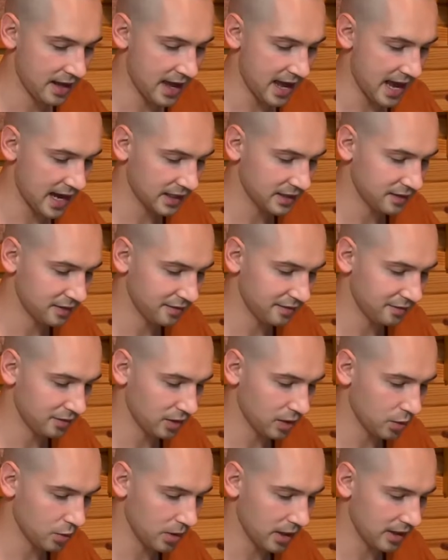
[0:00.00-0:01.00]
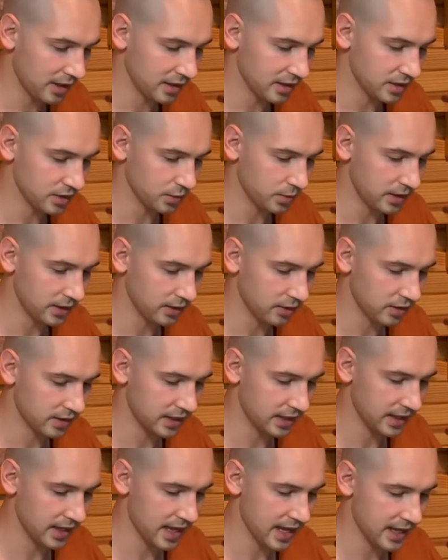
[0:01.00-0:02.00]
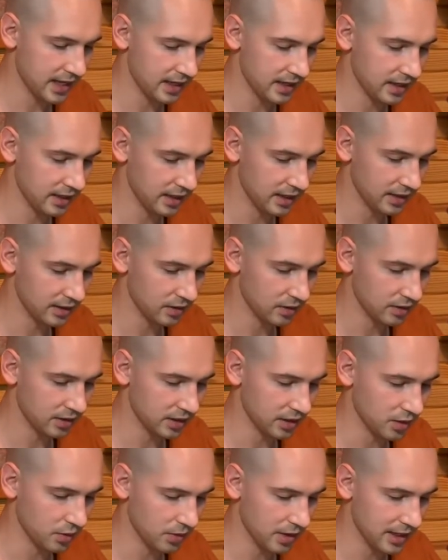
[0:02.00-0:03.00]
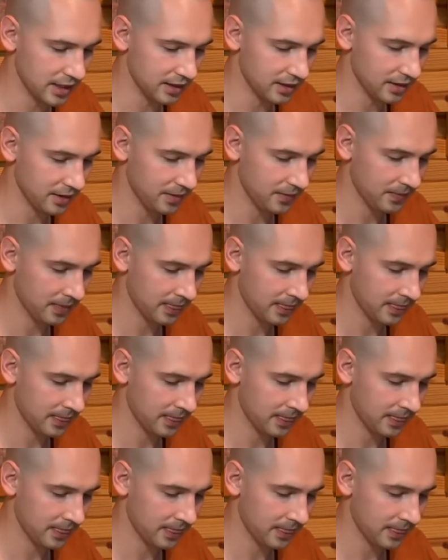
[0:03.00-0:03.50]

Act in full awareness when looking ahead and looking away.